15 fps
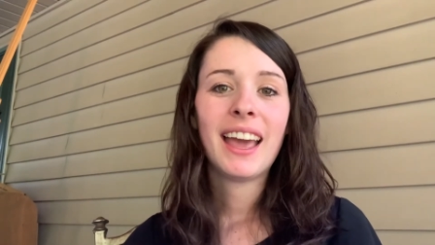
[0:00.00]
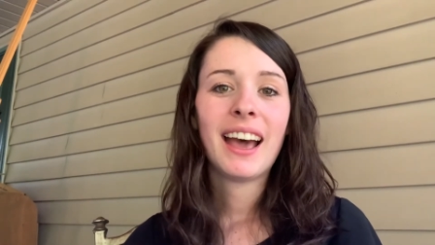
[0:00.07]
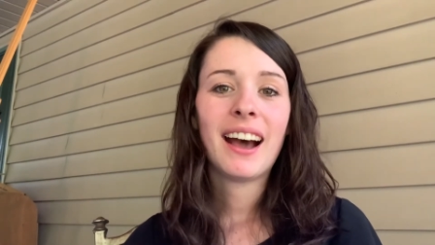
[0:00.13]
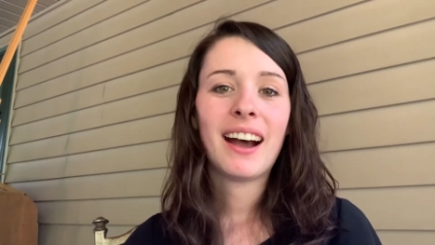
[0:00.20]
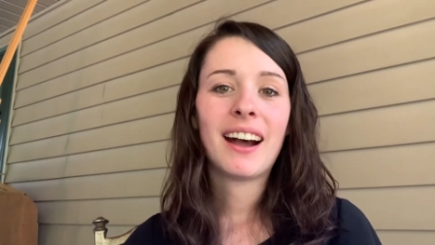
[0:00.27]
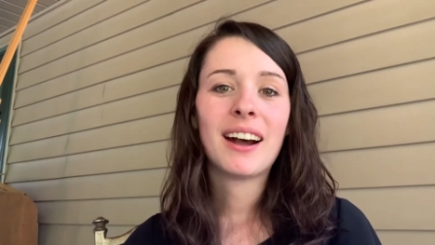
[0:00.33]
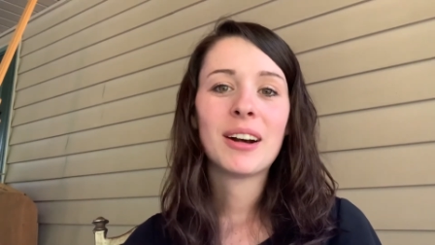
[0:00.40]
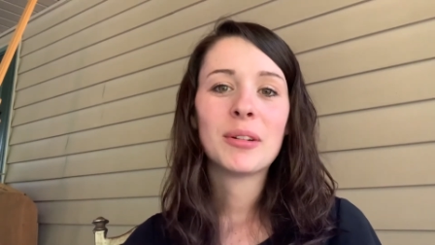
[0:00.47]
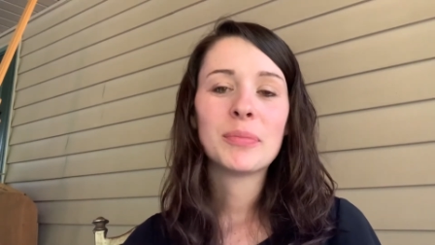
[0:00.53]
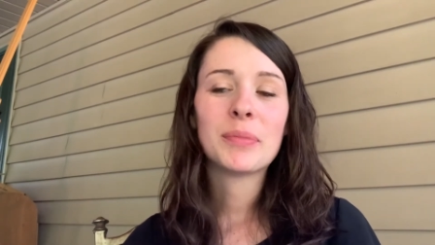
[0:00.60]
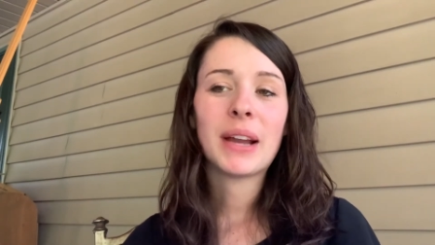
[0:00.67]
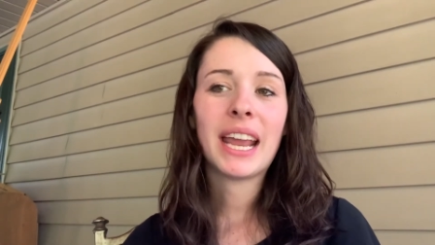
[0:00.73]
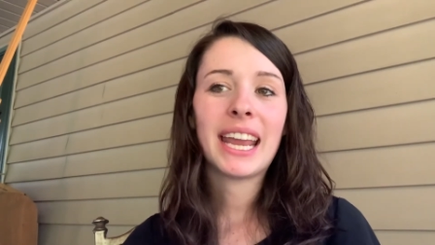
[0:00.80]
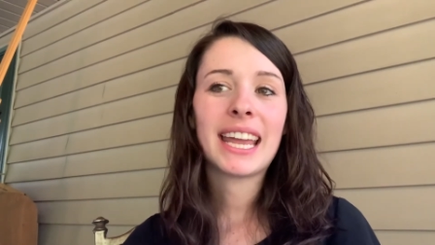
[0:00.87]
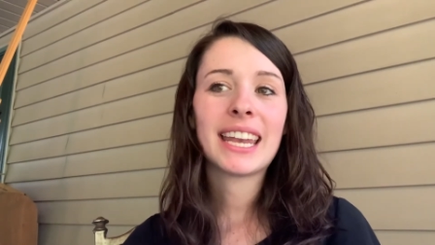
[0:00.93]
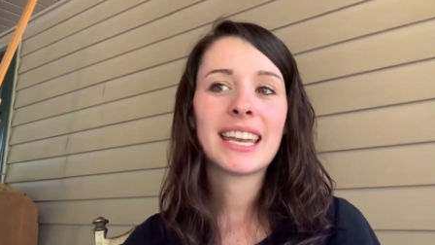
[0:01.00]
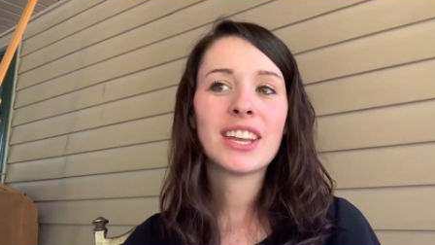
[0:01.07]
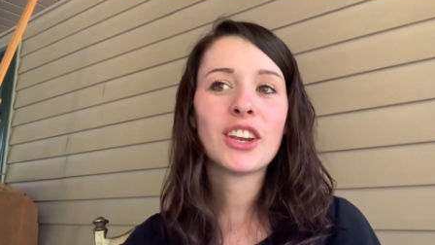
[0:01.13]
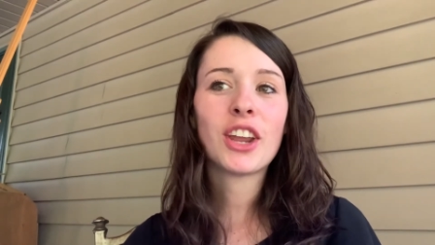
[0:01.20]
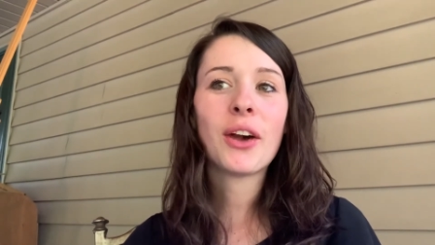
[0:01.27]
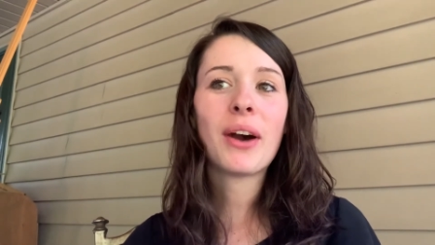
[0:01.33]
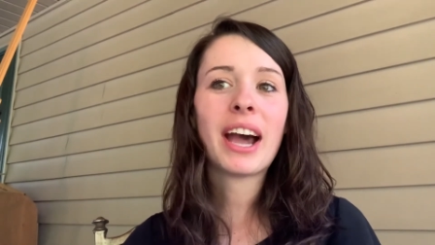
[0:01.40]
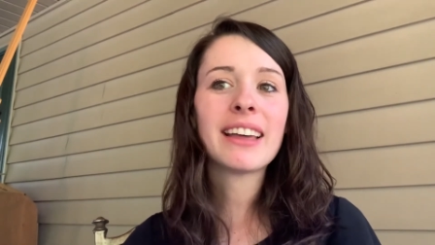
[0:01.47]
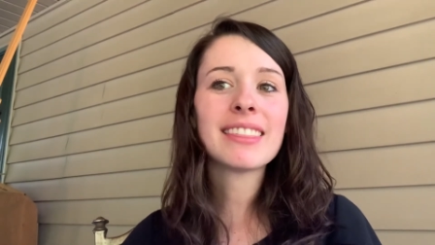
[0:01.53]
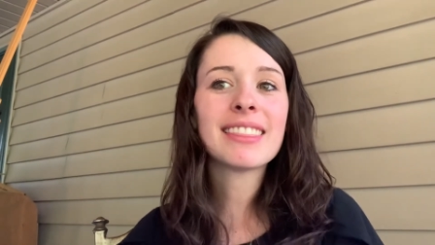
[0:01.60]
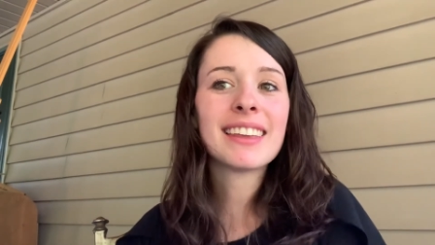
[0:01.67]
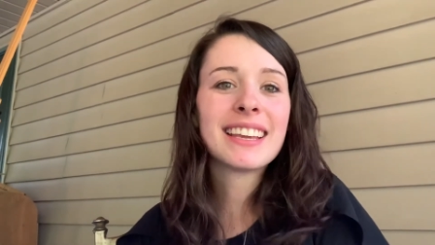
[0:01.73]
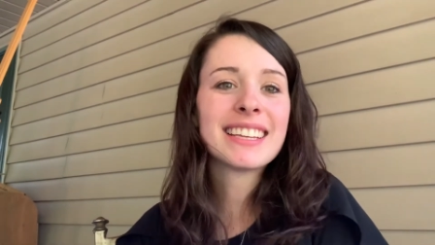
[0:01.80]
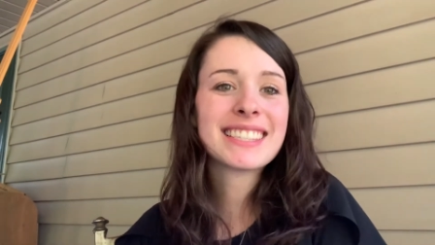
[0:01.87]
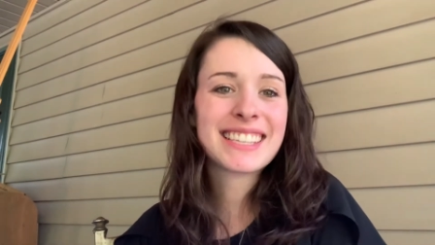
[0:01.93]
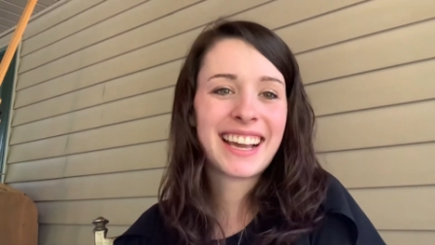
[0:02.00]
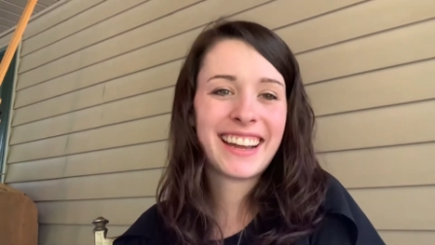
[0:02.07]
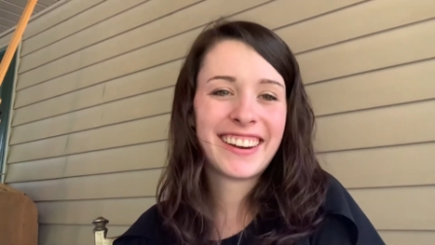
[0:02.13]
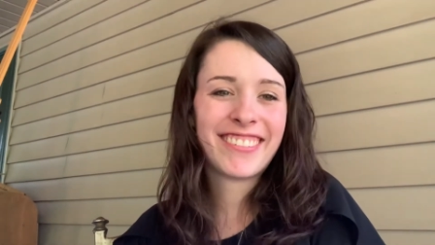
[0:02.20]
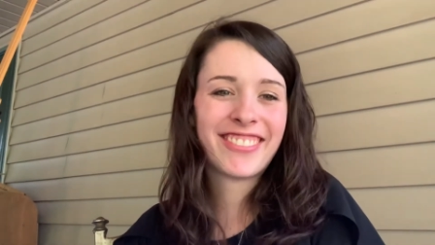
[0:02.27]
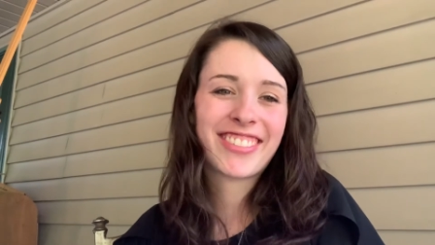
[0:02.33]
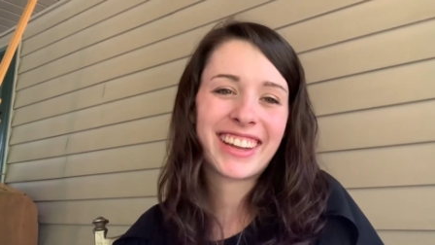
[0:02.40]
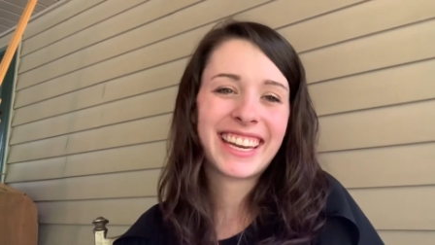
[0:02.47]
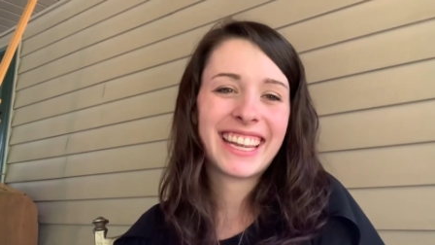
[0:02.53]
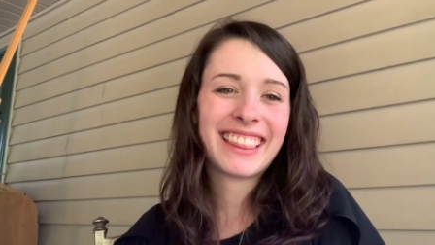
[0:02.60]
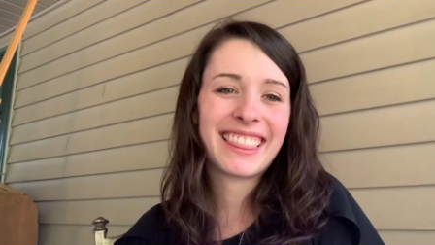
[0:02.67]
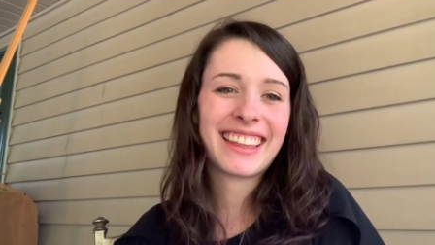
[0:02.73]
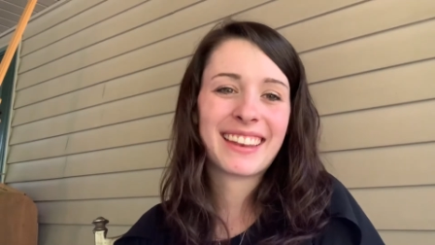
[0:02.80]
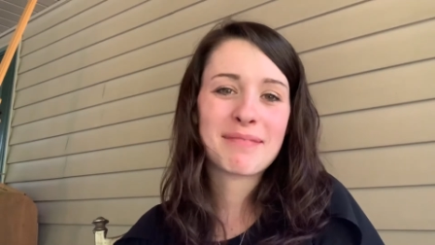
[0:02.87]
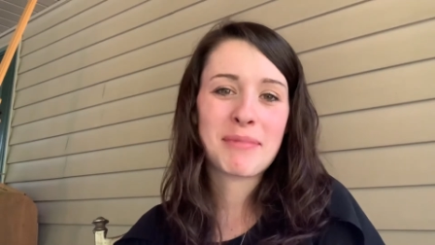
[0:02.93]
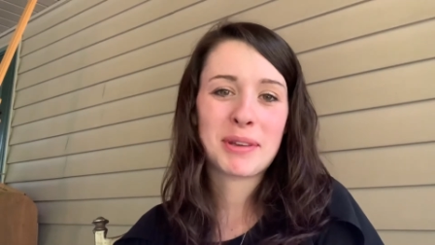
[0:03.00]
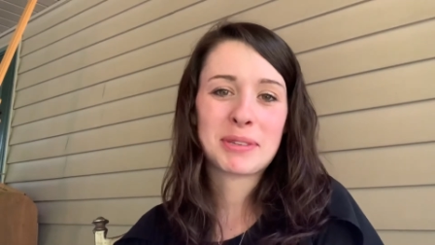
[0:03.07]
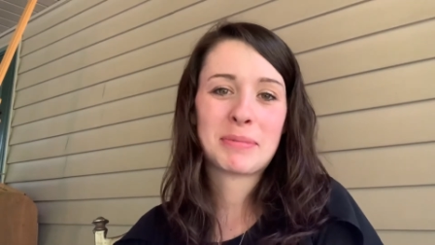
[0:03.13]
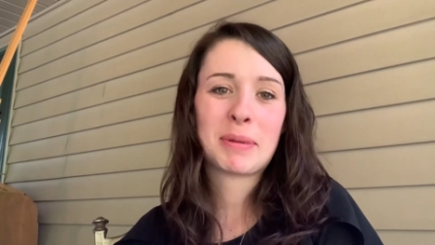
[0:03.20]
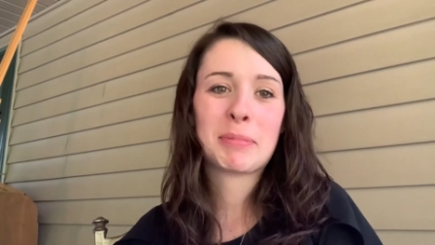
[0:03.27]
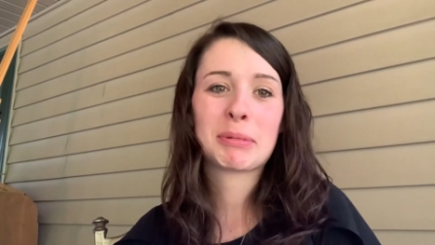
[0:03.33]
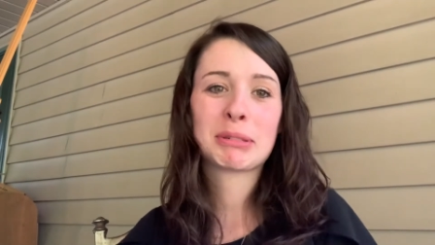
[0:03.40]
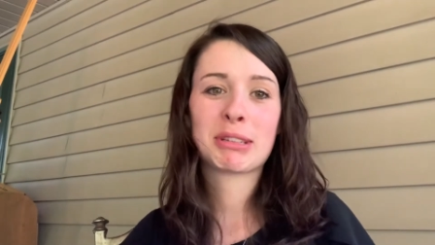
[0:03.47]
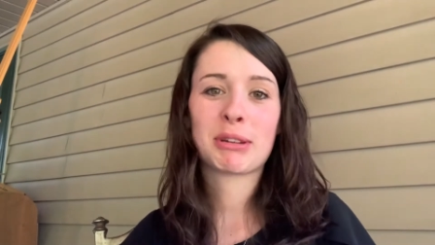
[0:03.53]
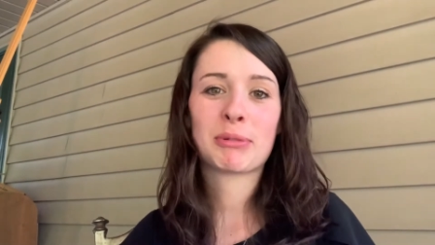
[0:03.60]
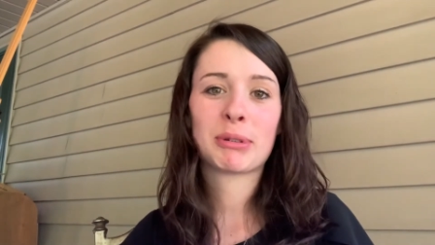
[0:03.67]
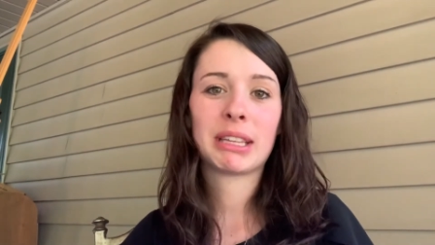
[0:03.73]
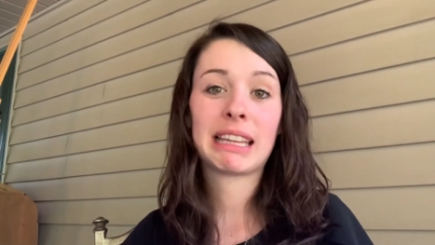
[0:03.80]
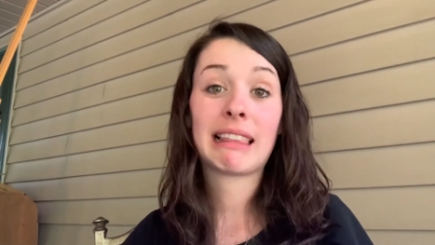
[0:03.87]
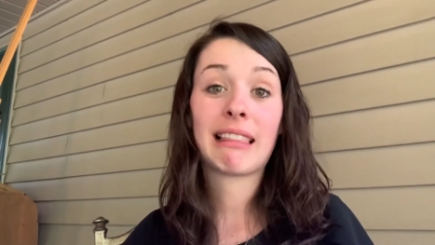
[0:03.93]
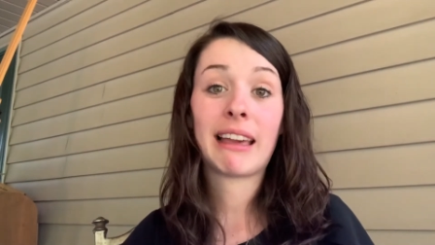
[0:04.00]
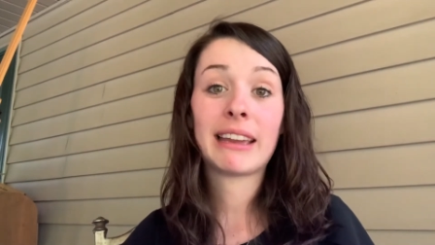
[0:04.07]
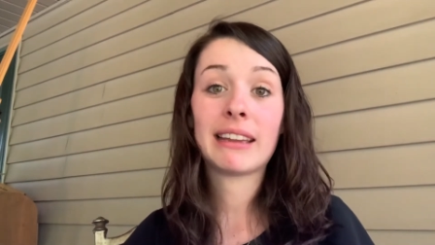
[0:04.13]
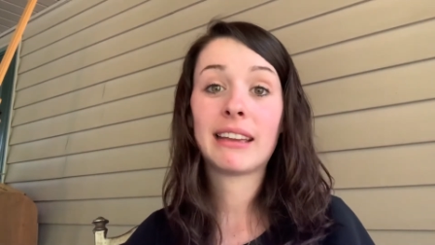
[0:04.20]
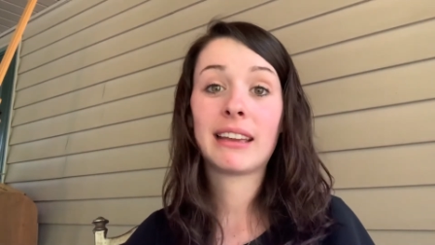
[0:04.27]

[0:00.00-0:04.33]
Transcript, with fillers: Um, and you know, I think it's kind of funny that most people don't really like